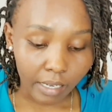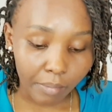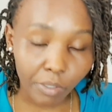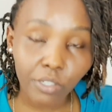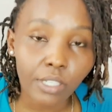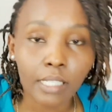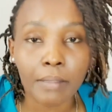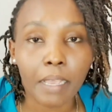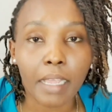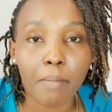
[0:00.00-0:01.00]

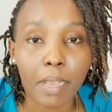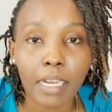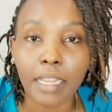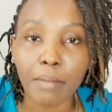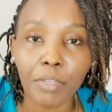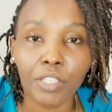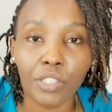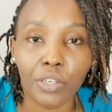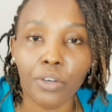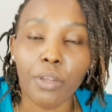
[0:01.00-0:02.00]
Because it might lead
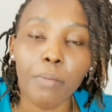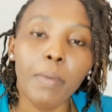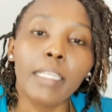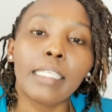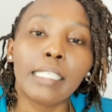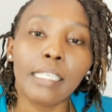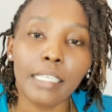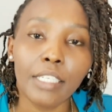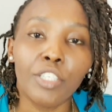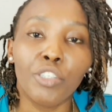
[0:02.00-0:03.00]

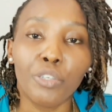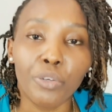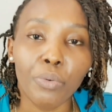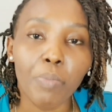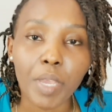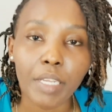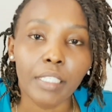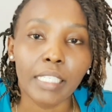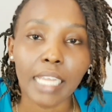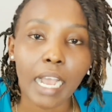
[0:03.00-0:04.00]
to you being
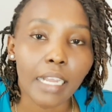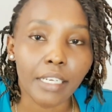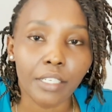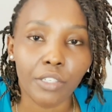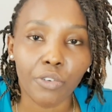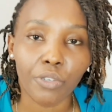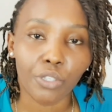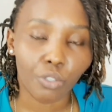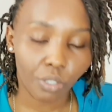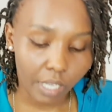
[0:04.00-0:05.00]
denied your
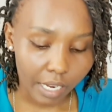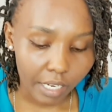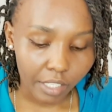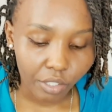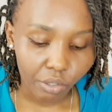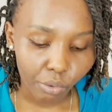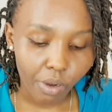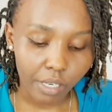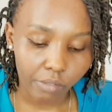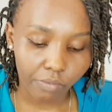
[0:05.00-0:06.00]
Canadian
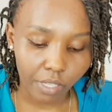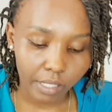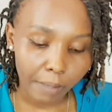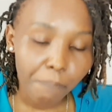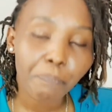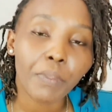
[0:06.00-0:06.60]
tourist visa.